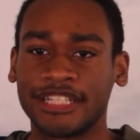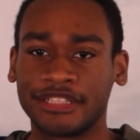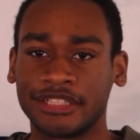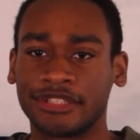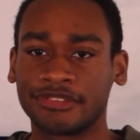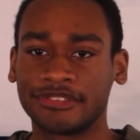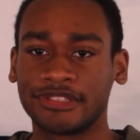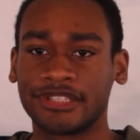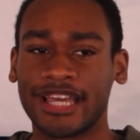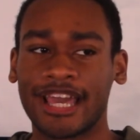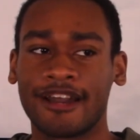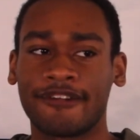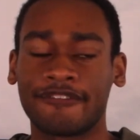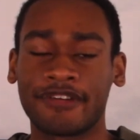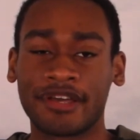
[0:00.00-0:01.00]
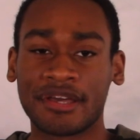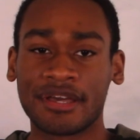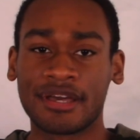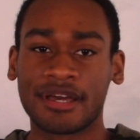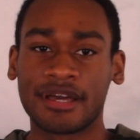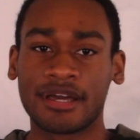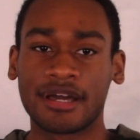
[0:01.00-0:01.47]
Joe to have
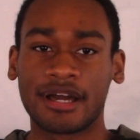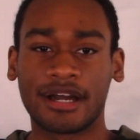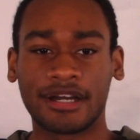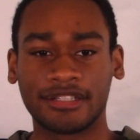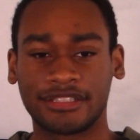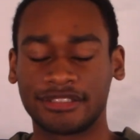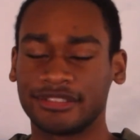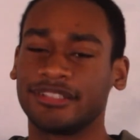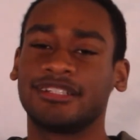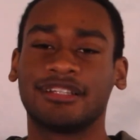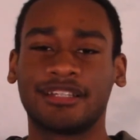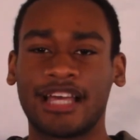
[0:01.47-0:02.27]
a certain